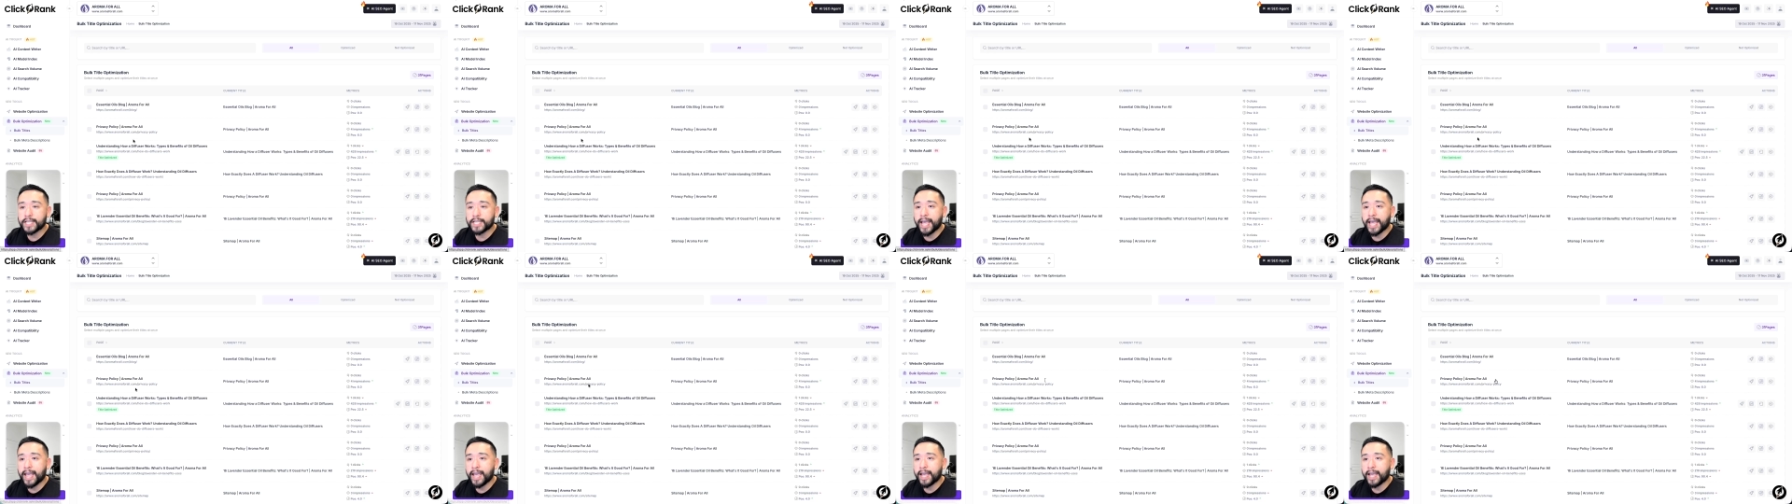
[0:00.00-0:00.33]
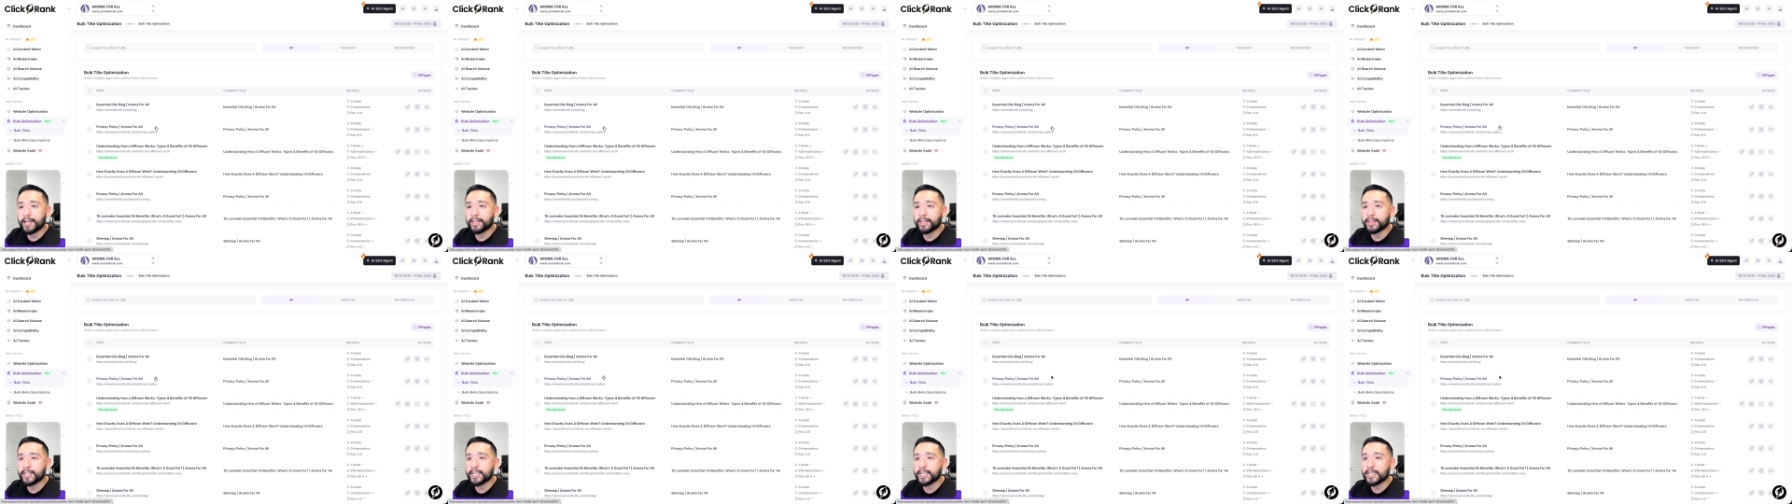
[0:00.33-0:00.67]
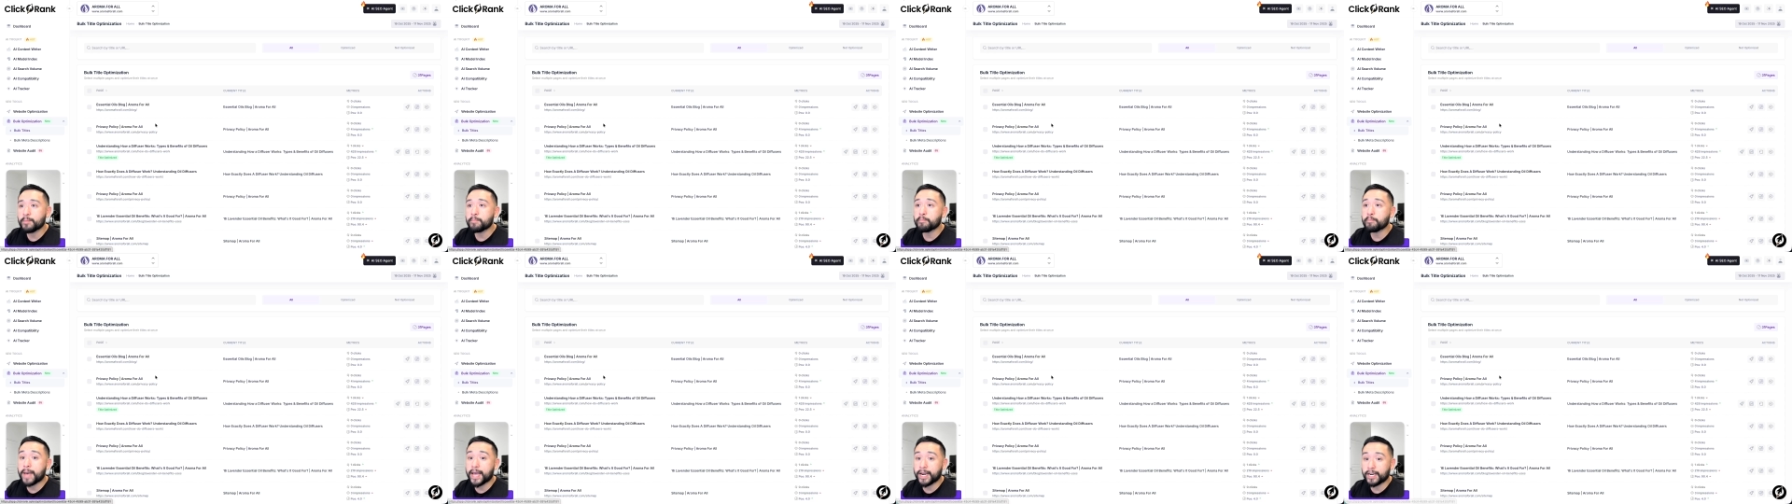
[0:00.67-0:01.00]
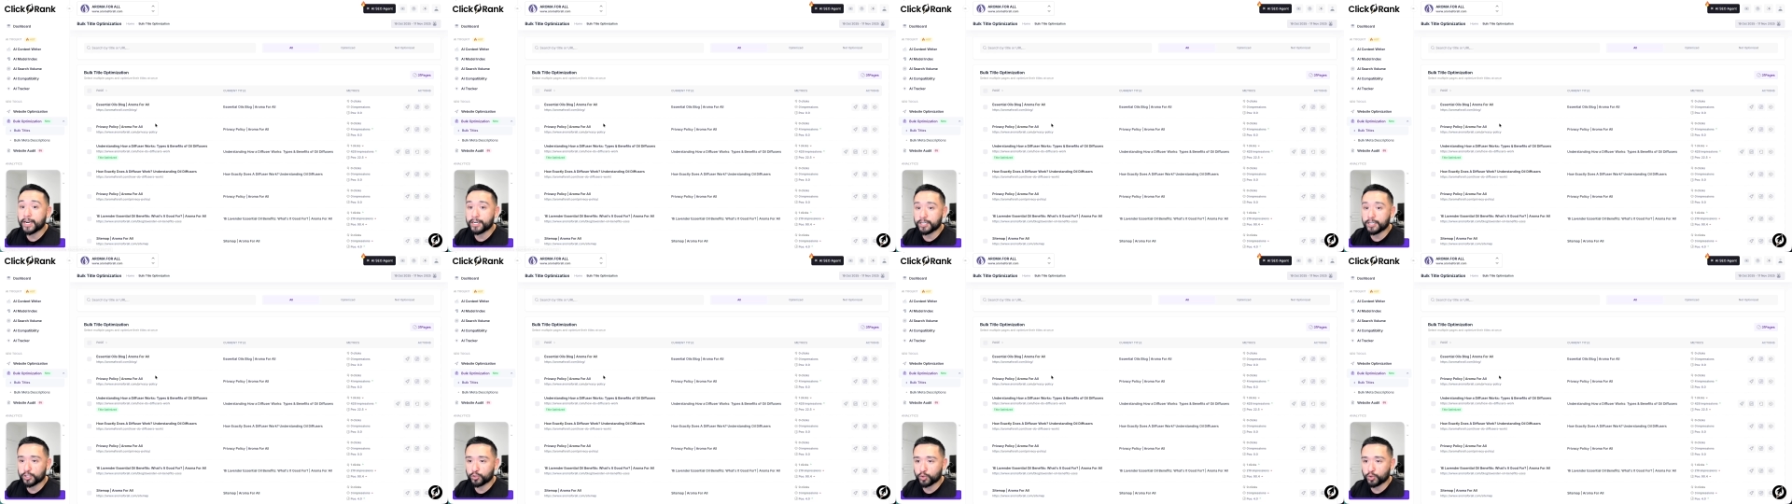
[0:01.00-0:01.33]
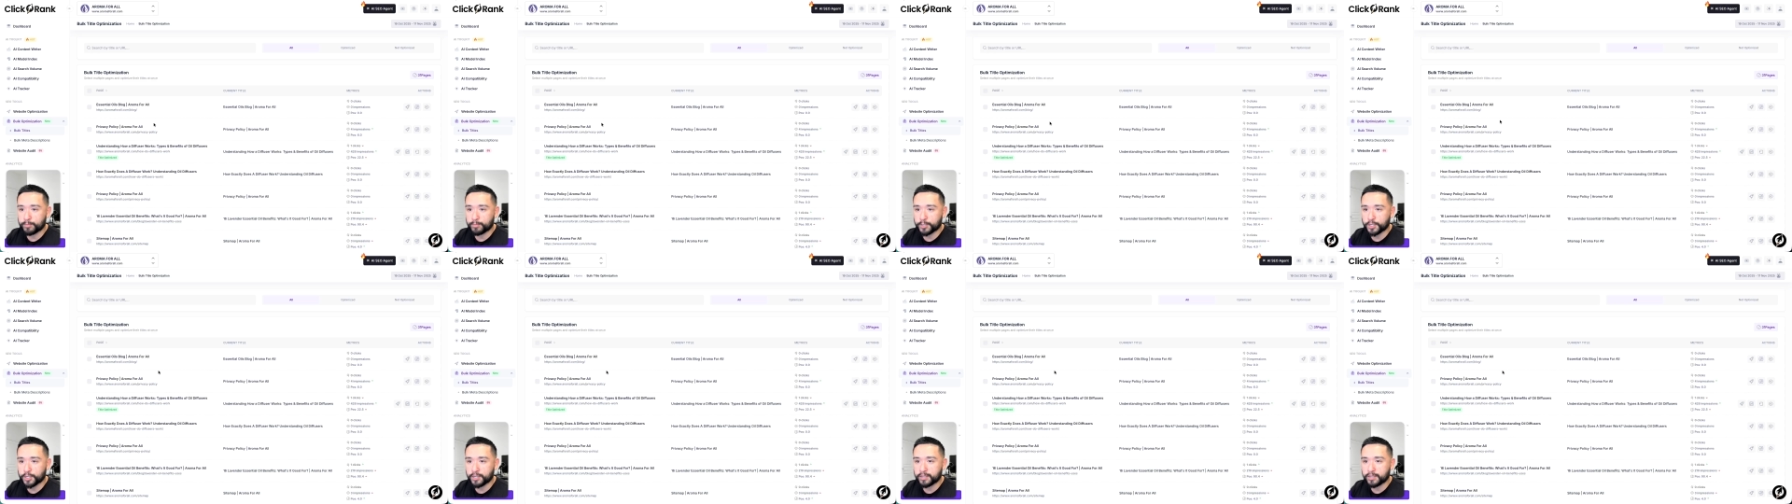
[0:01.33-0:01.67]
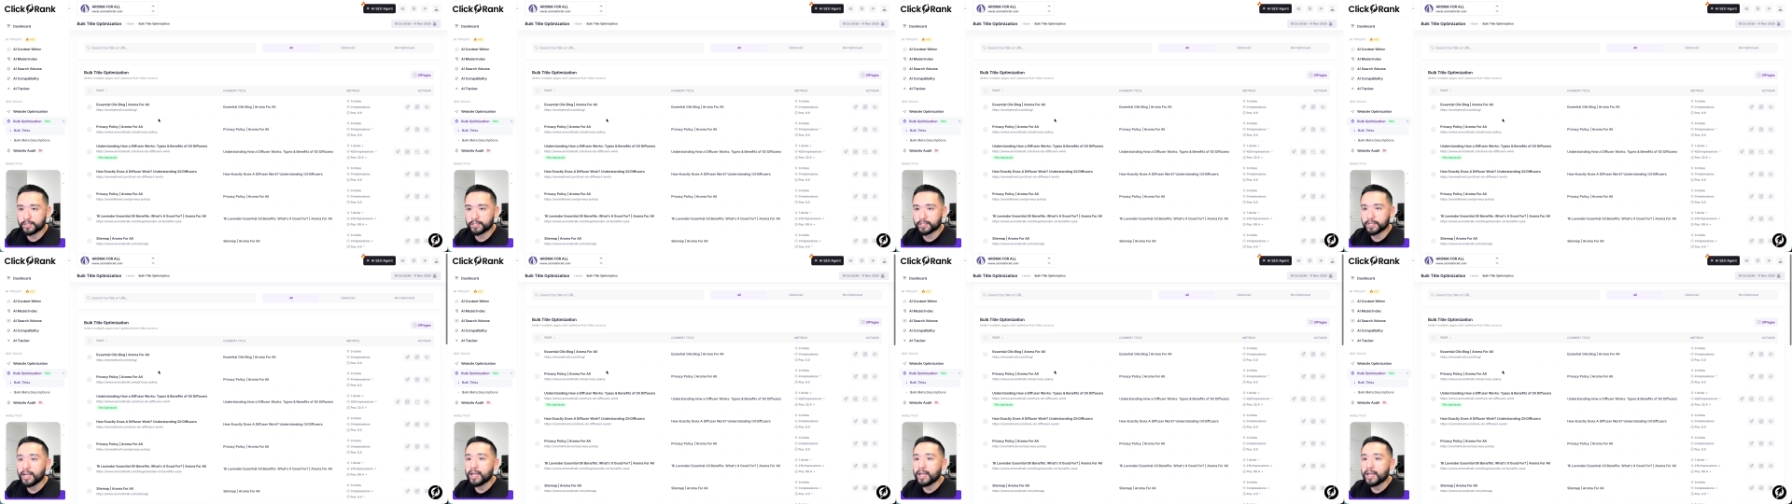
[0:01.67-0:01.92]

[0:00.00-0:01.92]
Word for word: and the meta descriptions.